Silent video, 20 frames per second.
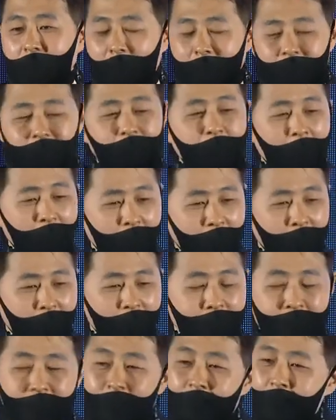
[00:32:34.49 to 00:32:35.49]
if
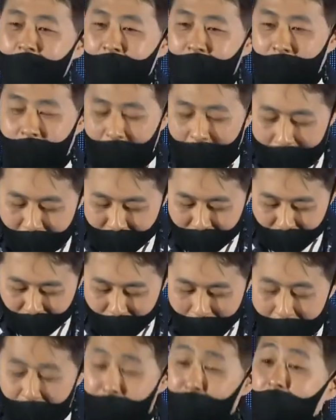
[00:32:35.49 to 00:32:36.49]
any. So let's
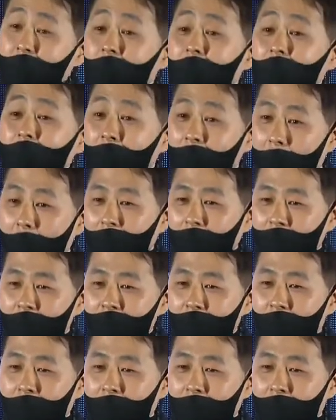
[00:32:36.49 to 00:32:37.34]
try to figure that out.